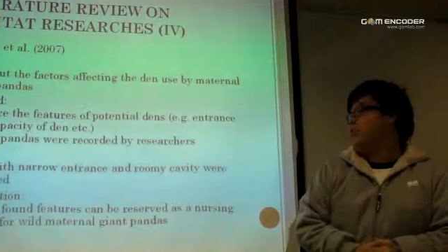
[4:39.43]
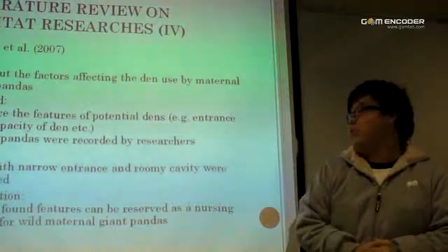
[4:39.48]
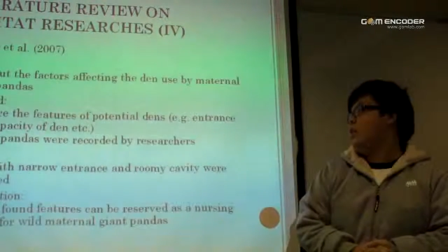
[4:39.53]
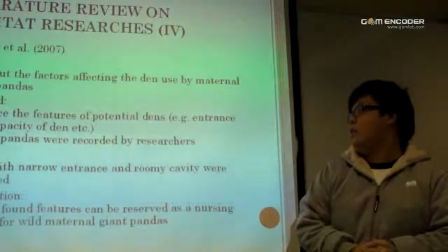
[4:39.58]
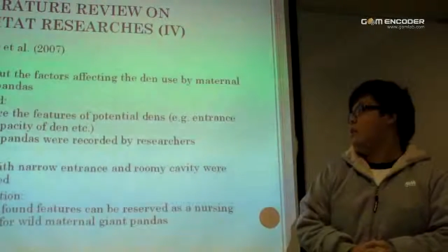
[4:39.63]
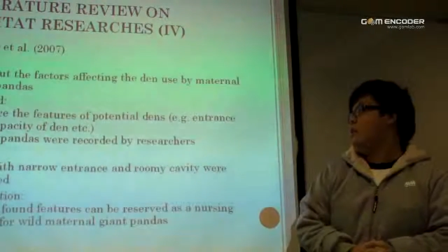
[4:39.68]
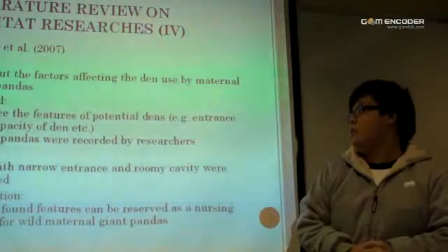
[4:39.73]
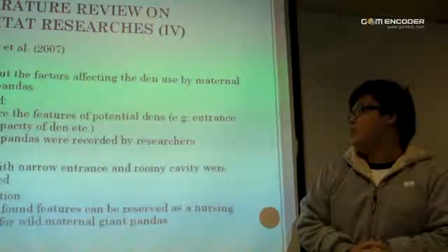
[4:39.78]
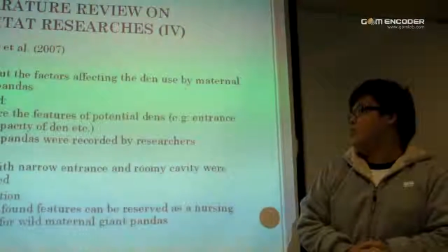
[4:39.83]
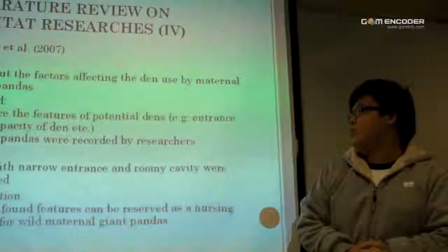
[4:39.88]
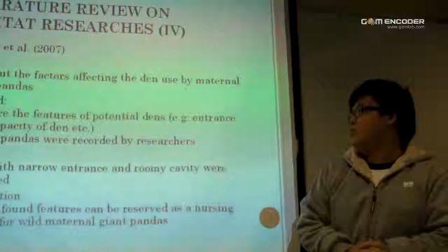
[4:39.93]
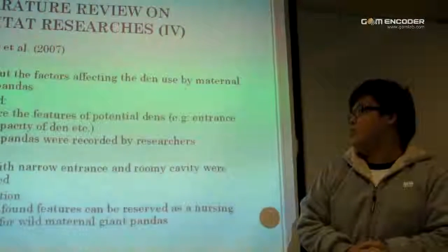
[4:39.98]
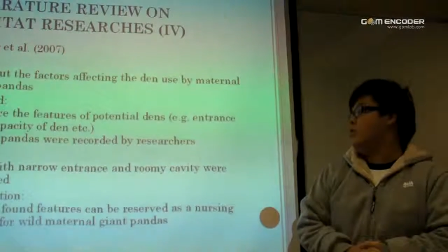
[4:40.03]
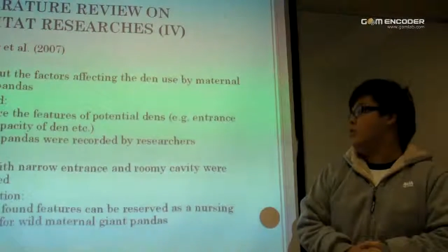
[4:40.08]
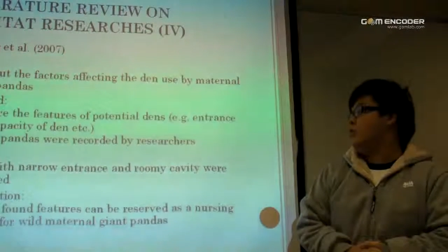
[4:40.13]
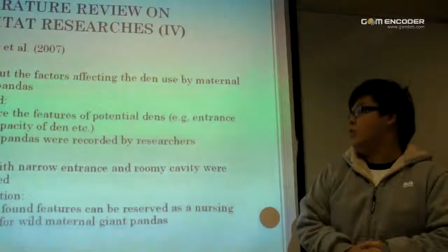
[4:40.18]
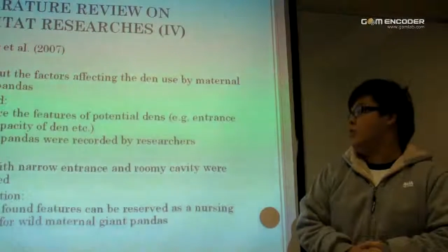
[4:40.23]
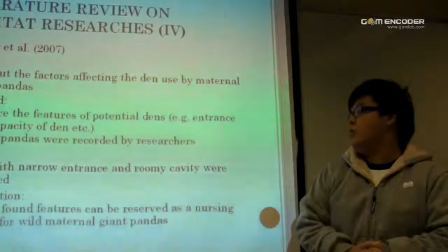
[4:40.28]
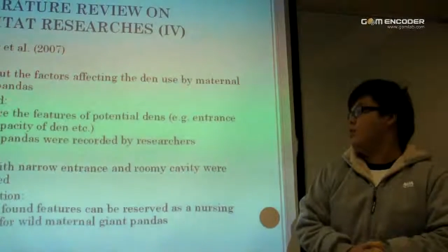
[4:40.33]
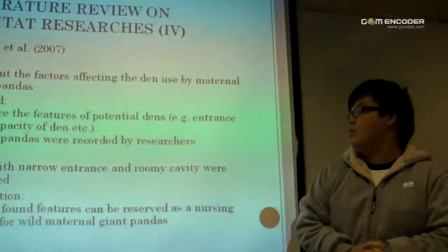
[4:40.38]
are
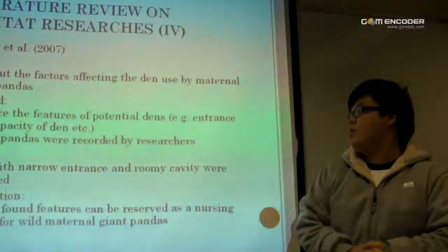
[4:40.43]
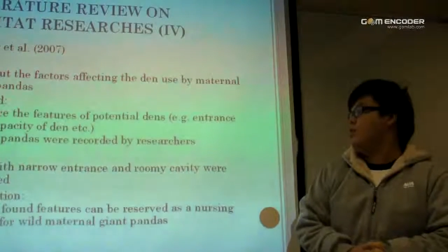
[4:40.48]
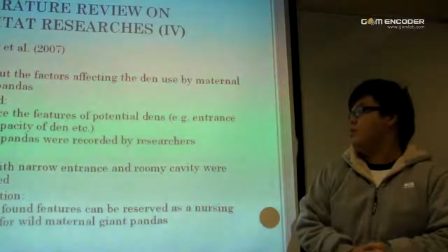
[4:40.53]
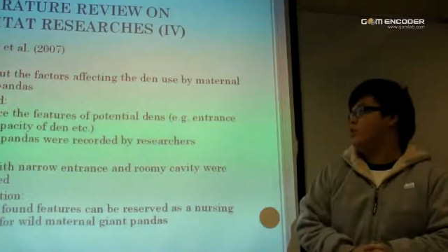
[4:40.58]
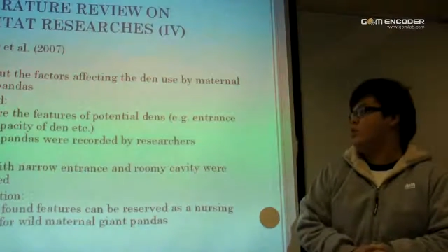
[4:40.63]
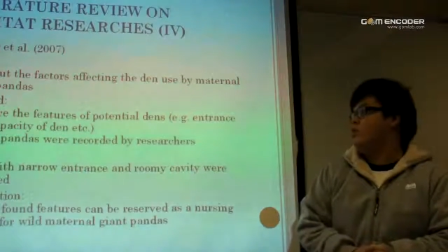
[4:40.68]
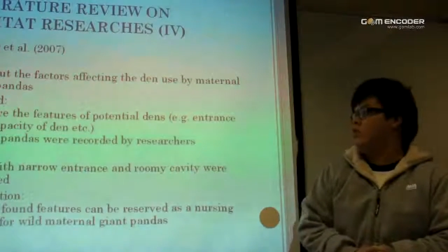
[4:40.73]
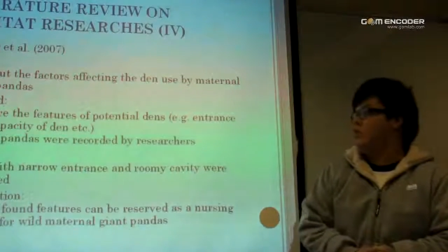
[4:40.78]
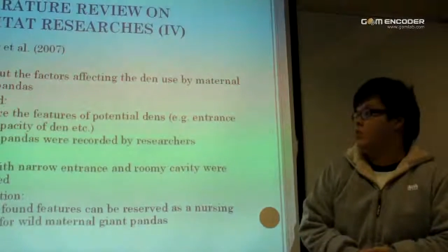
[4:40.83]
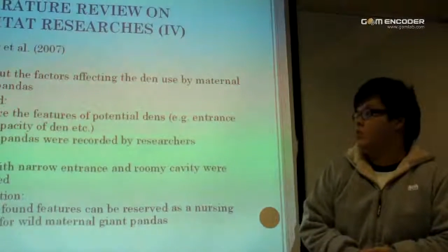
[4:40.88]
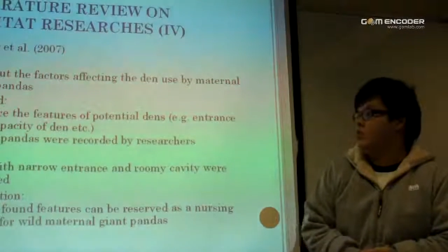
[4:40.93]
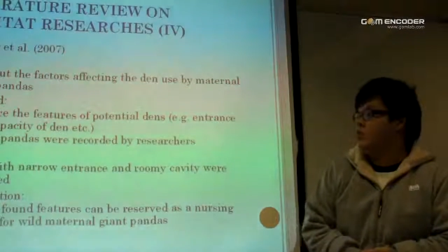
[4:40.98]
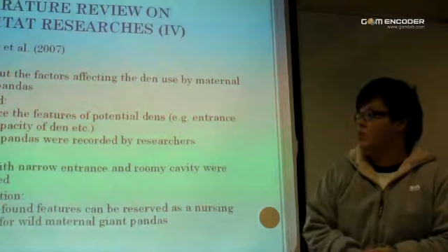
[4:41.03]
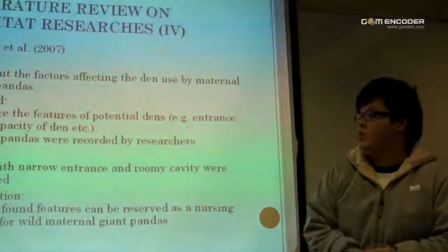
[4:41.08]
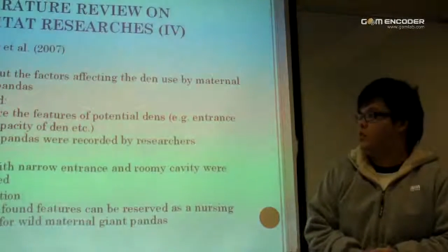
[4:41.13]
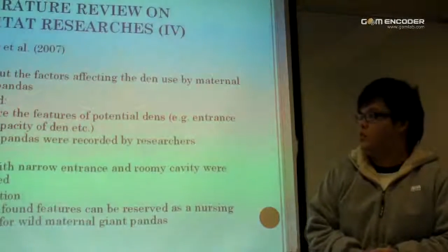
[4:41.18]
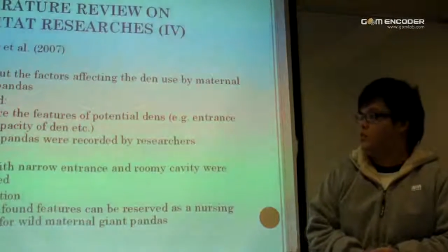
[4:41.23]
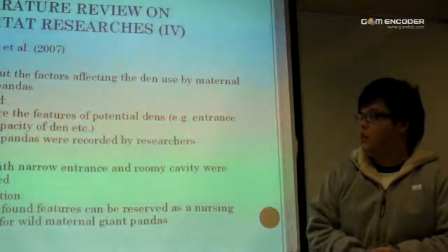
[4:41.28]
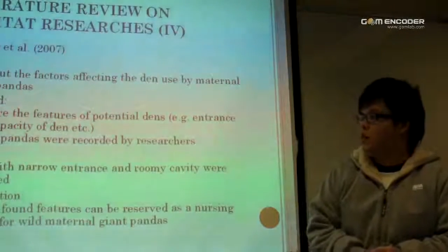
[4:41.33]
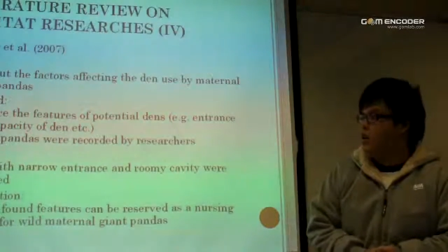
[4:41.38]
regulated by the
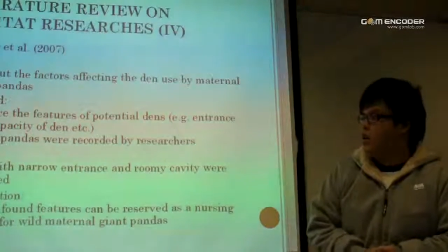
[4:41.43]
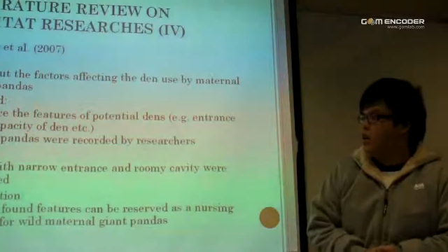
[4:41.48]
researchers.